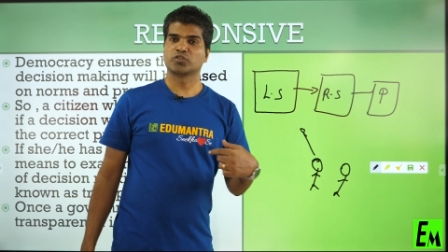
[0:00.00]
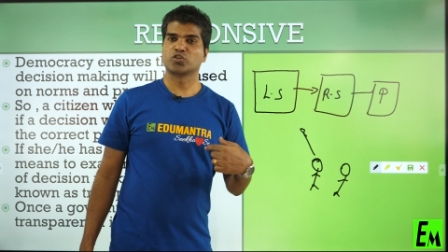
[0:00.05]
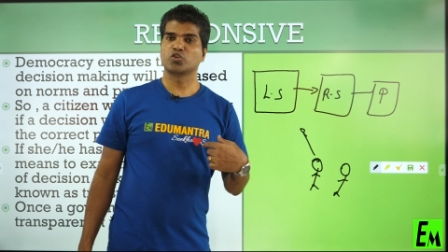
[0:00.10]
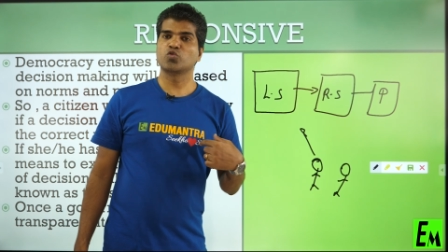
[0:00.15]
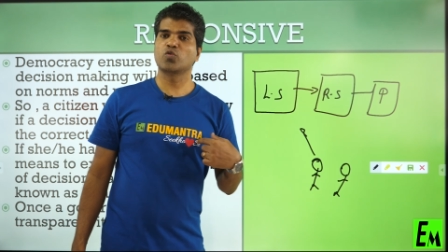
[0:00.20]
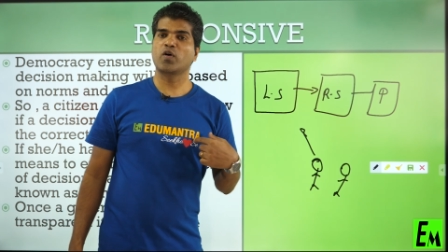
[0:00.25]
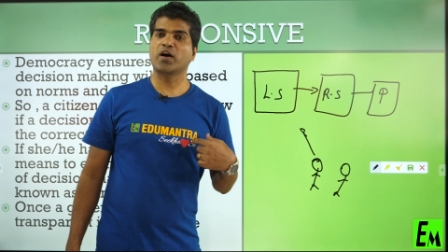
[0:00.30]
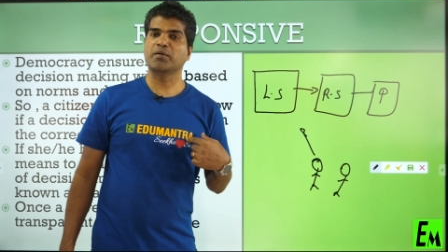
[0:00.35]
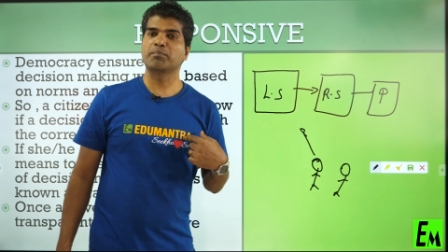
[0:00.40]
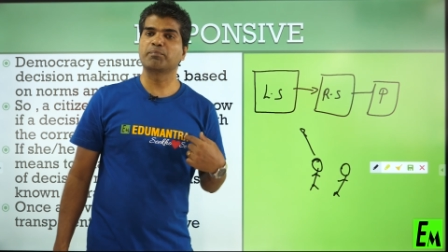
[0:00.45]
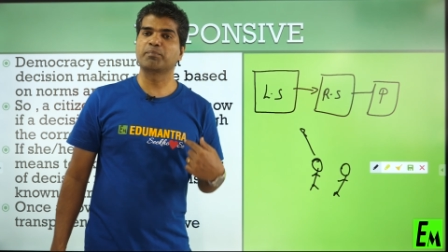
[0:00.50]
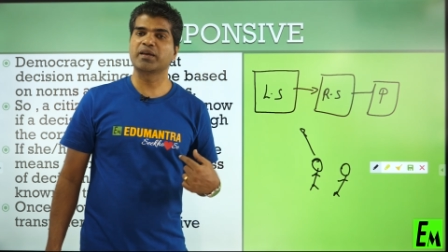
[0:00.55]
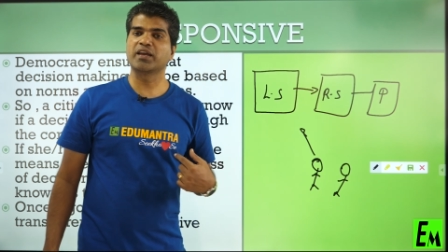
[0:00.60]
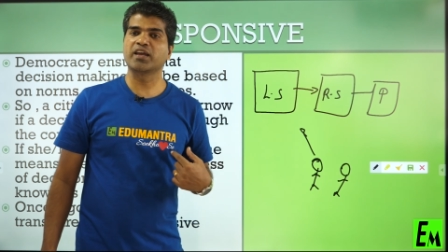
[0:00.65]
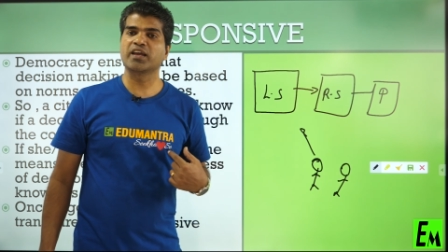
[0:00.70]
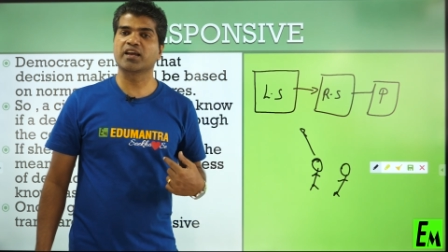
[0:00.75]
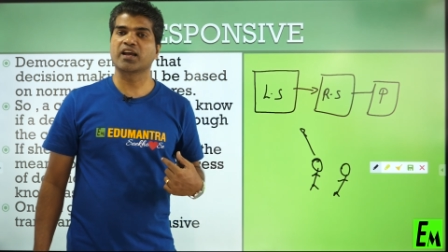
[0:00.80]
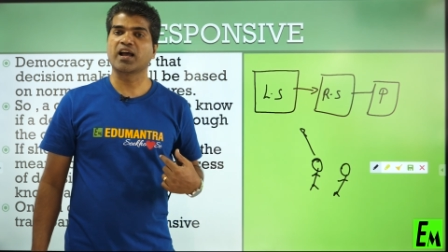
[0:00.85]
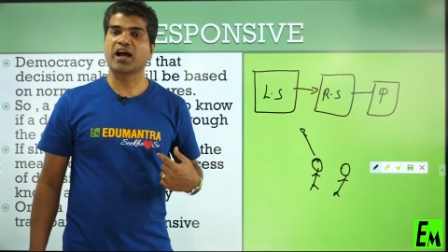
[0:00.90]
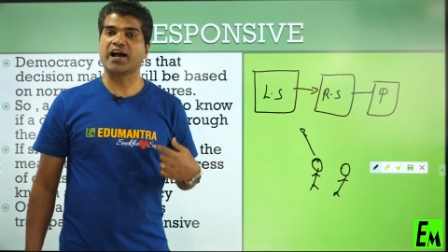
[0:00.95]
You are
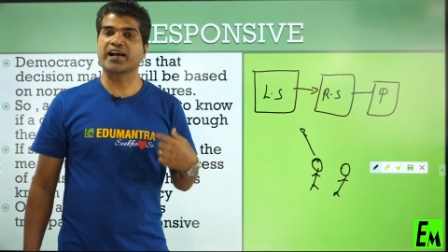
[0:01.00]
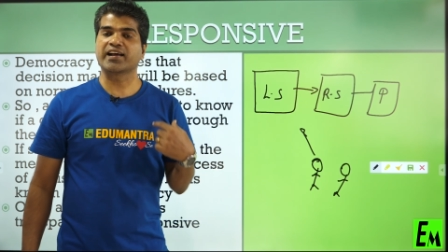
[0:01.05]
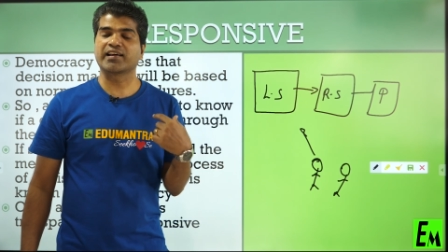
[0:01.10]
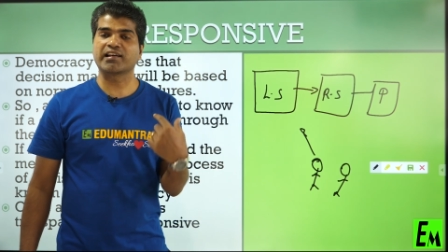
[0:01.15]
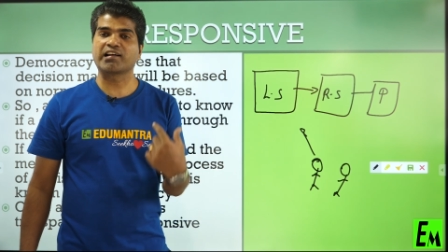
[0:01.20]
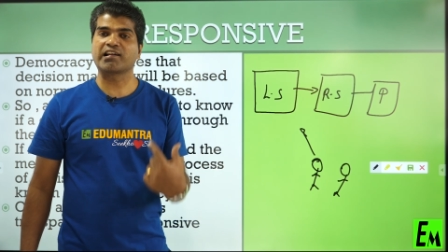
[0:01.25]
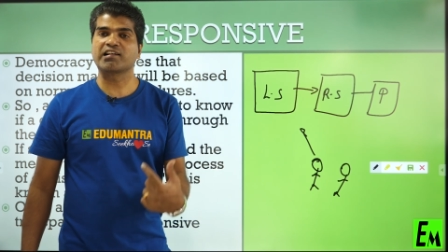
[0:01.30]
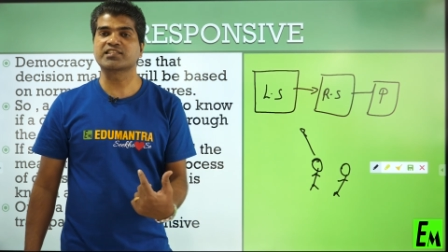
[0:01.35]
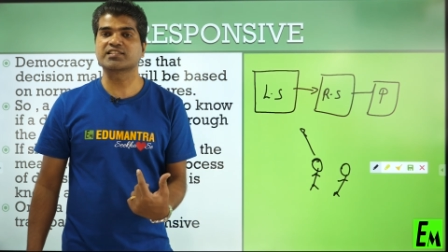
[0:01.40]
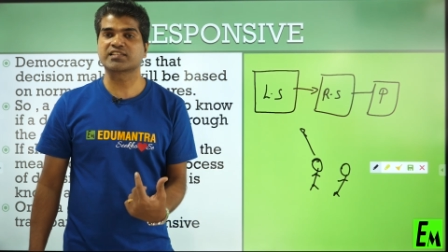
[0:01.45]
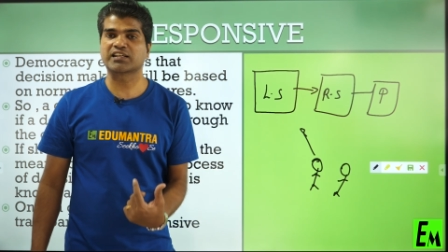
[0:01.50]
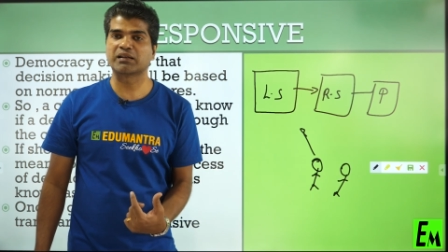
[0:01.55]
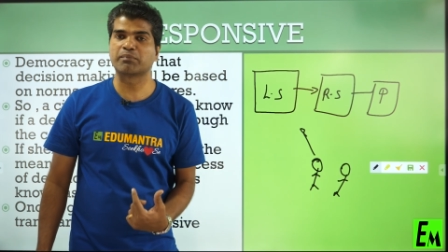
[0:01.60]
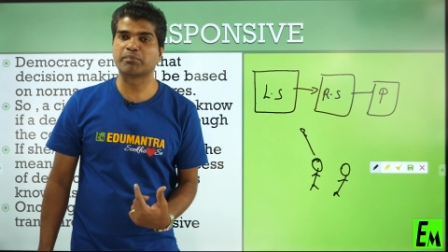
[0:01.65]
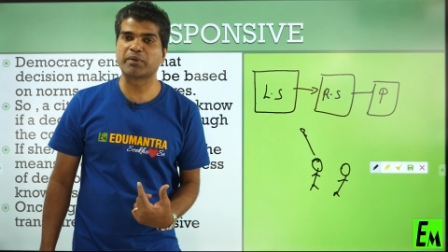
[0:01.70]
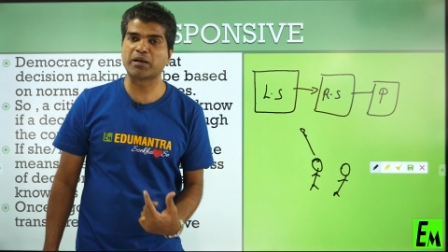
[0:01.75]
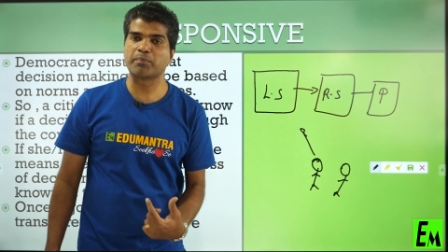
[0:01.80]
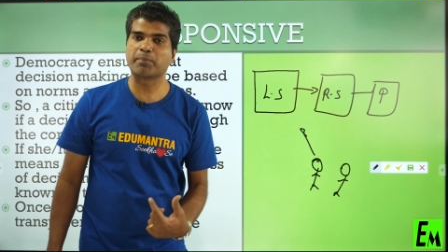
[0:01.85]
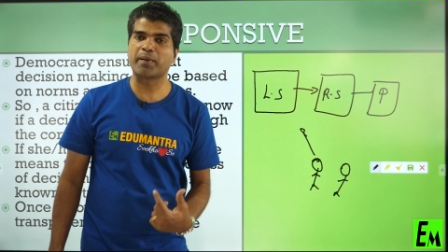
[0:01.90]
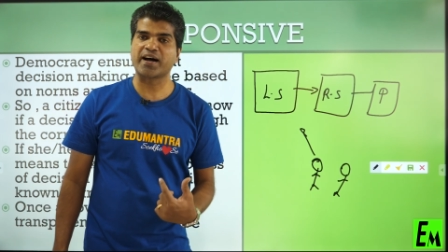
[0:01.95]
being agricultural
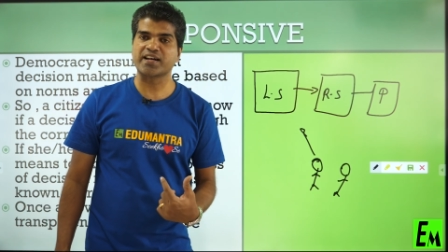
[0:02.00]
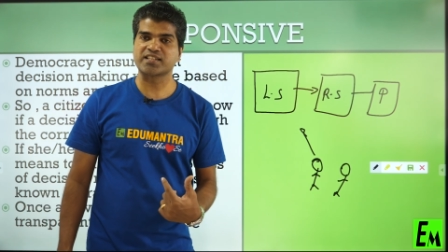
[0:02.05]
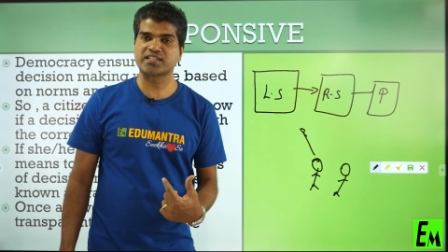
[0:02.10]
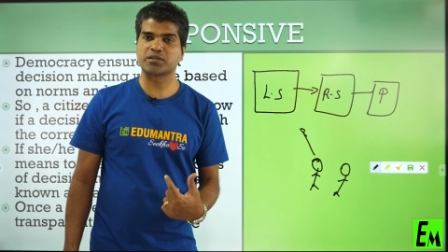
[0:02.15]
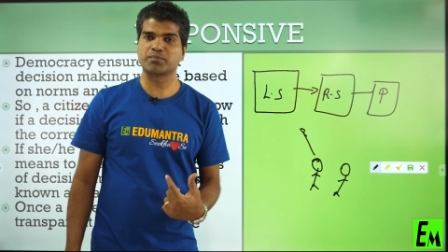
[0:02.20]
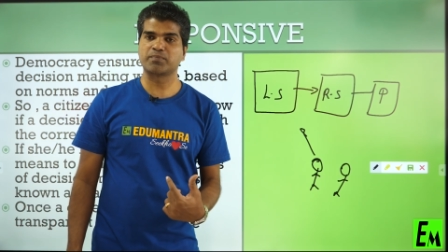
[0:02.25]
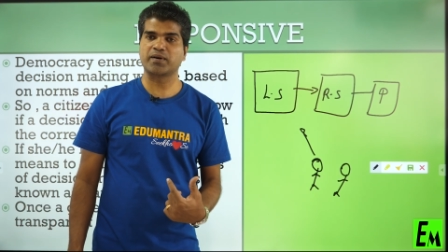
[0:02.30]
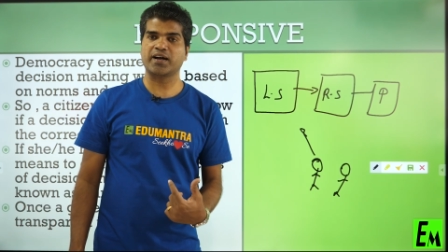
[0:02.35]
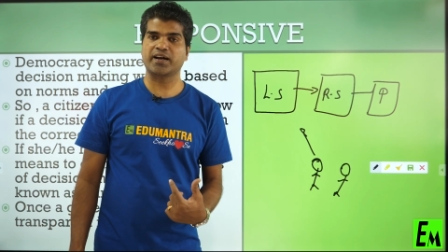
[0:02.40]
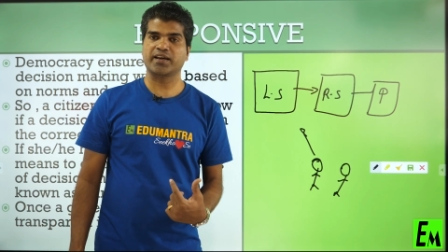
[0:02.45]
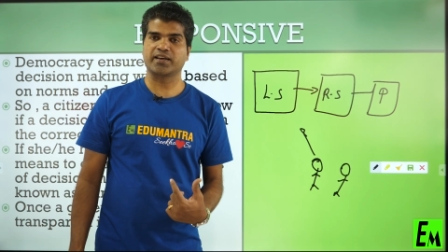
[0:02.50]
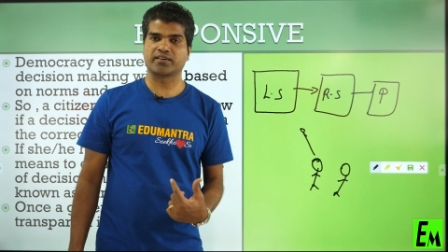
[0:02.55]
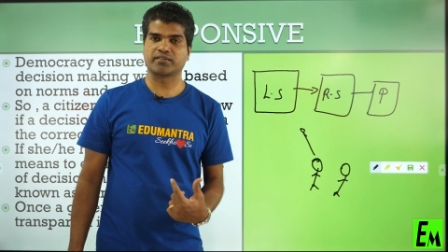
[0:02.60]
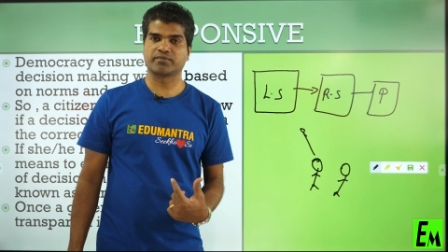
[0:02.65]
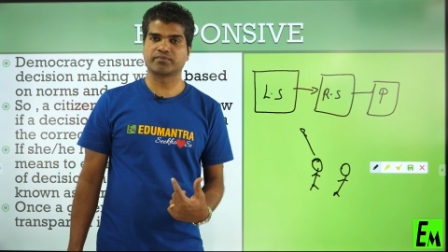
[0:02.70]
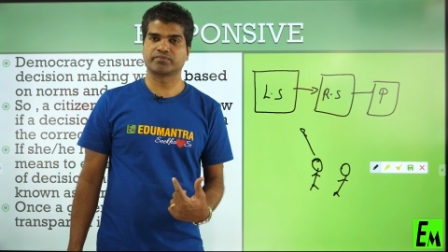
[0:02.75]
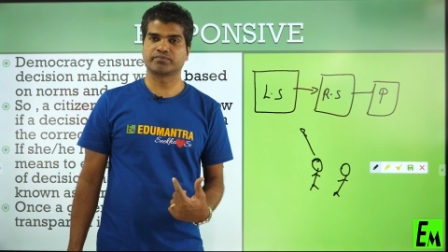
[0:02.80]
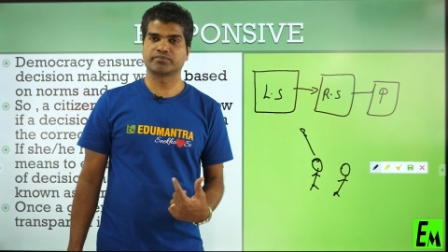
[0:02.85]
bill passed by